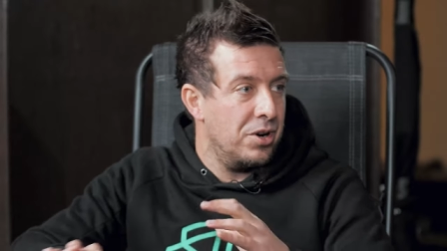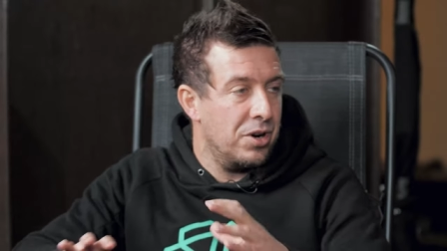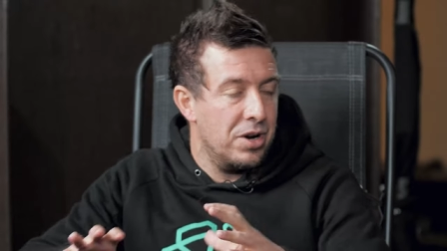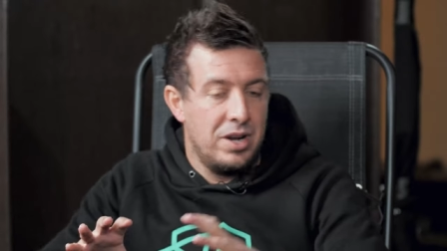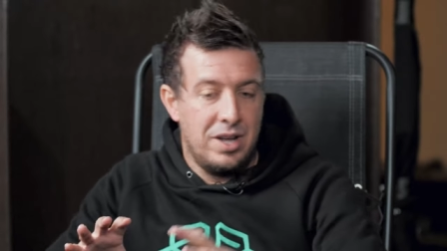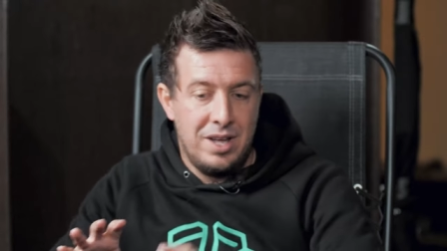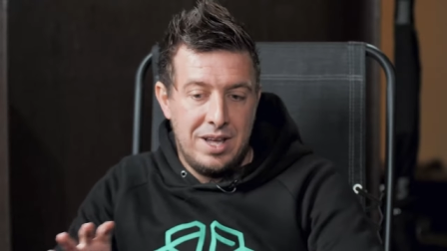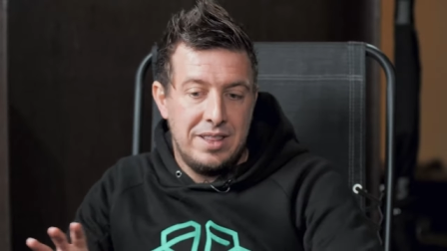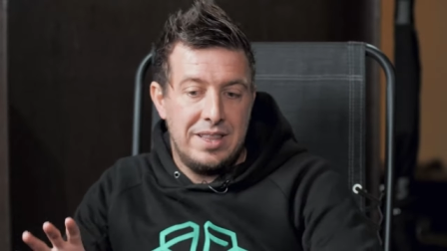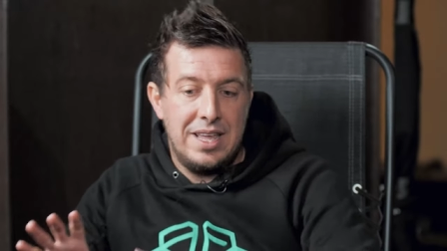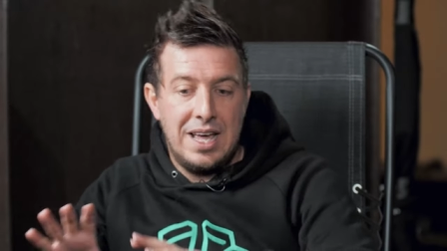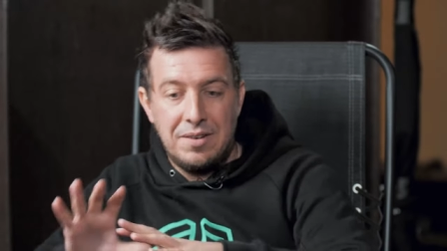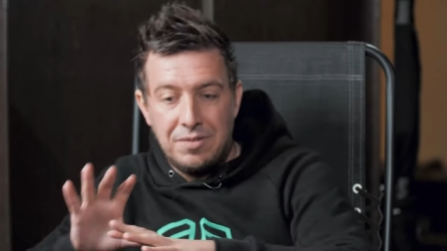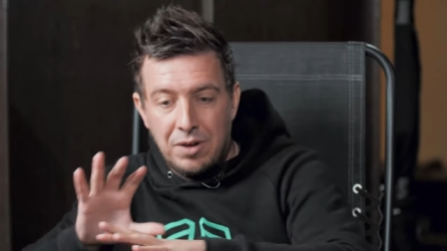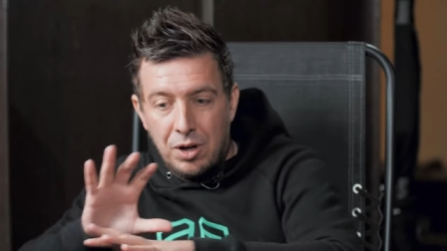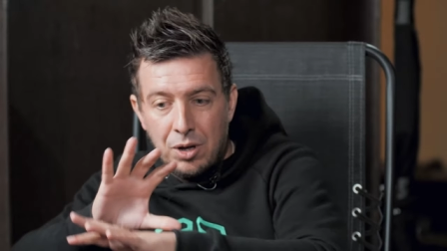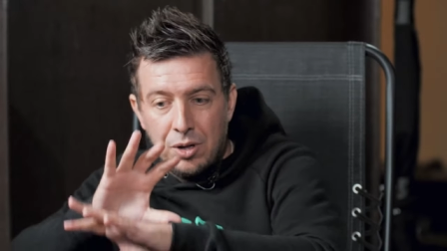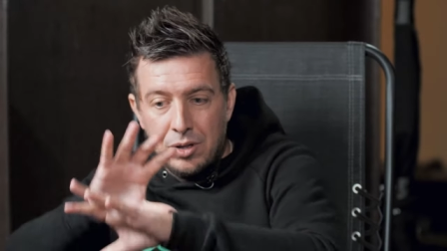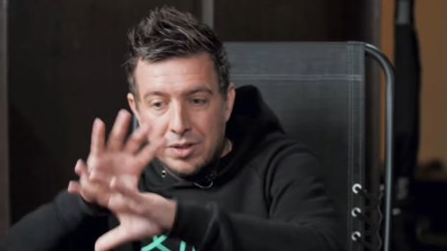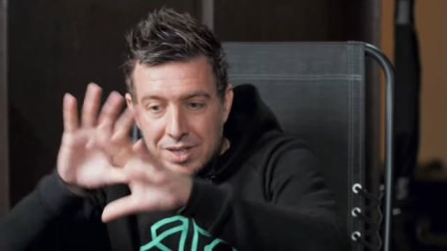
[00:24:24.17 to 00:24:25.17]
or they have
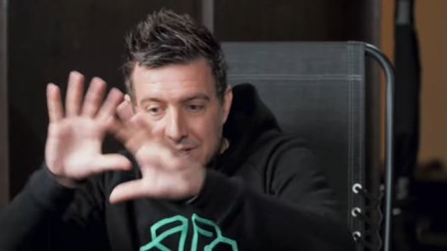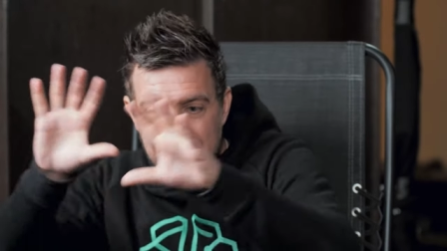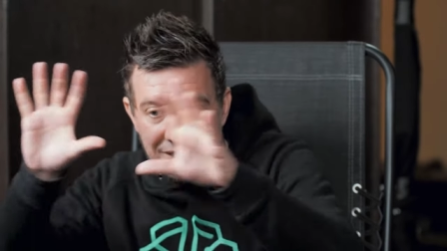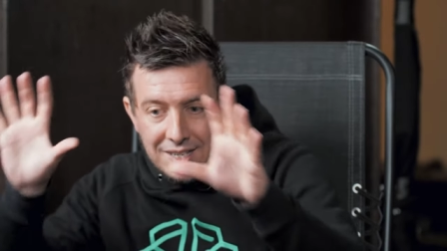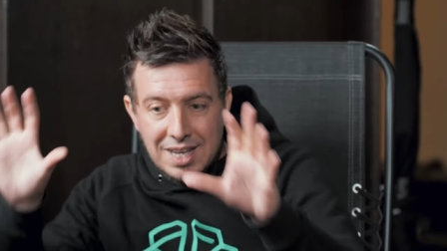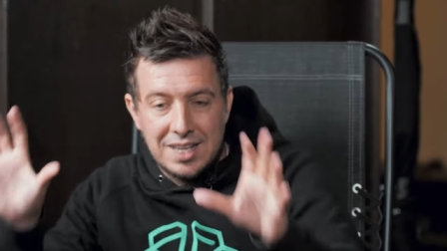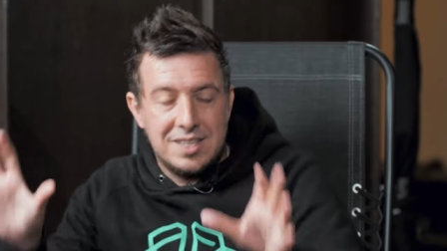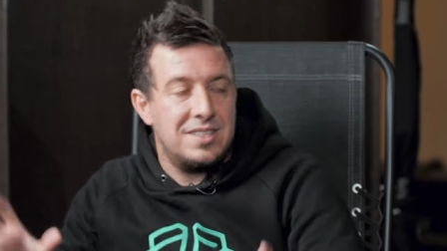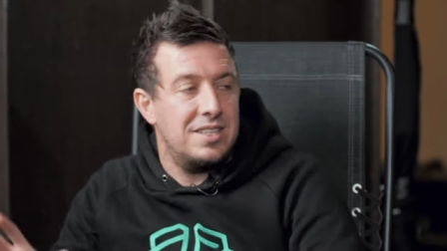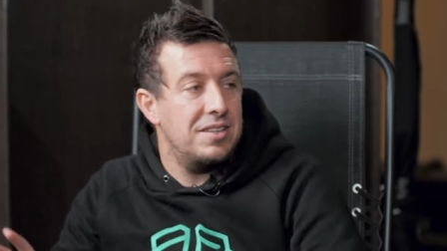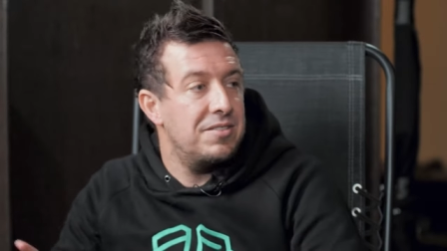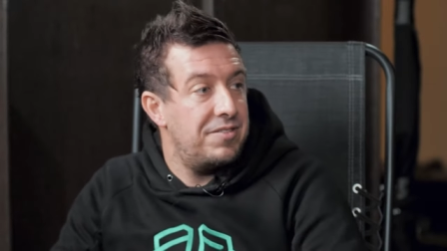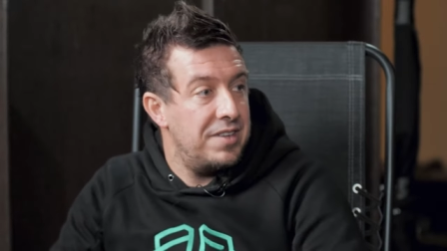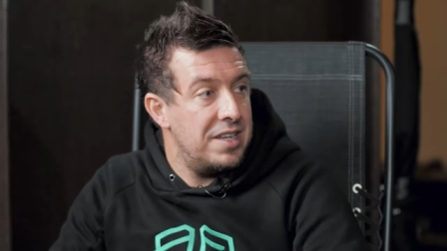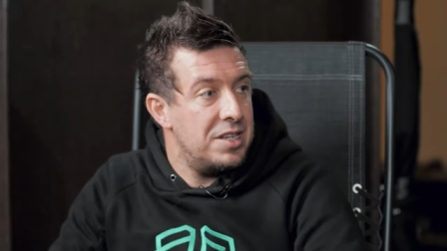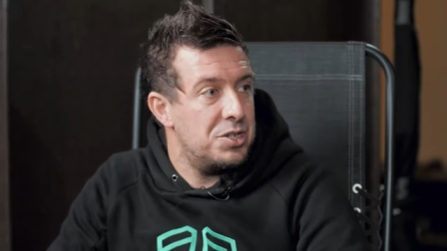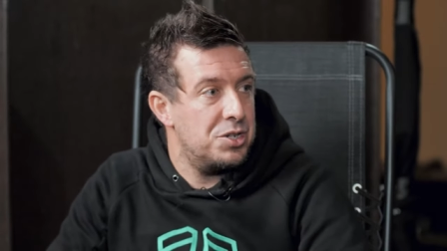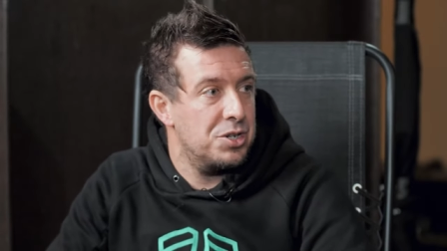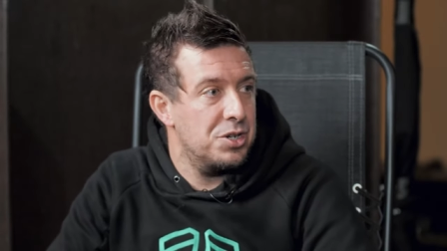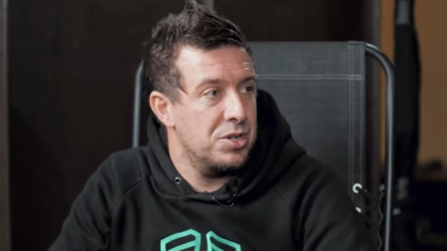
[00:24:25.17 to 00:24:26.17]
all the sexy
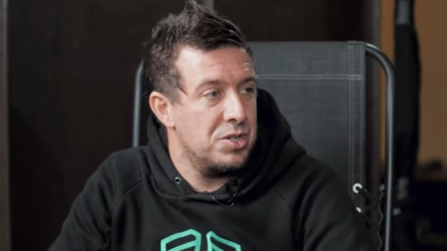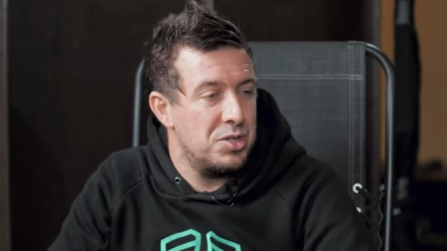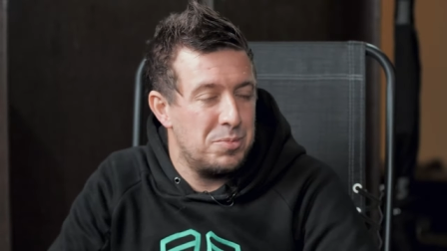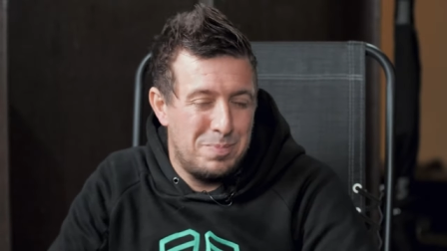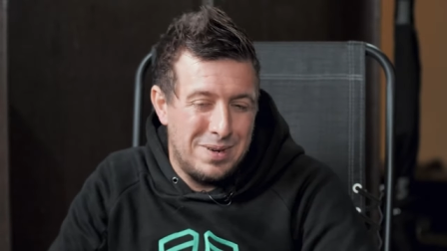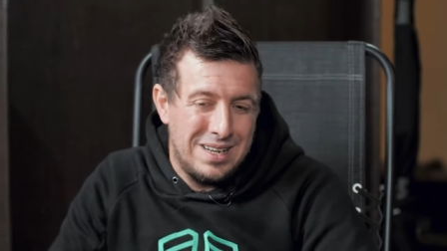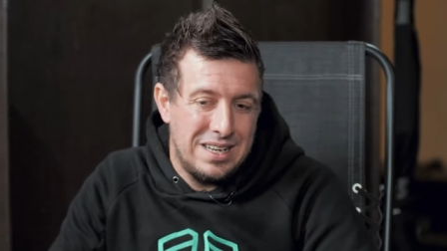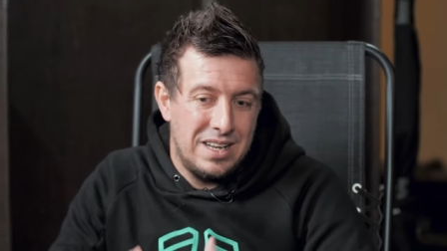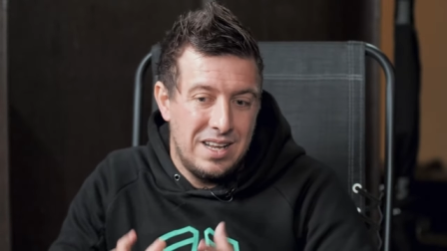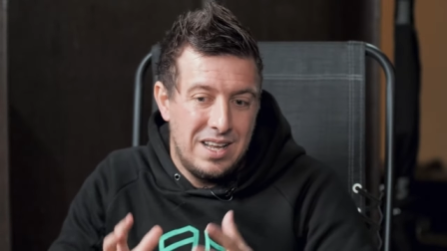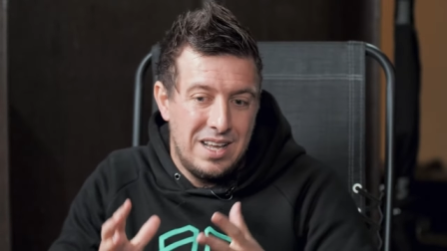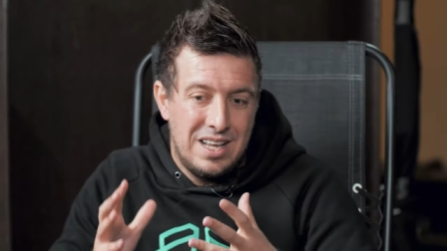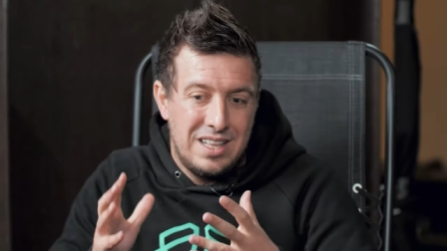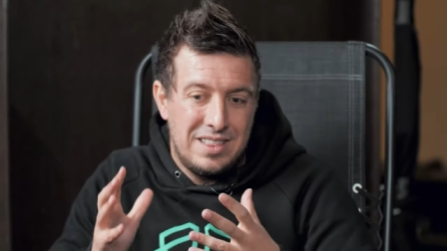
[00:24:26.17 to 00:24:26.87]
features, but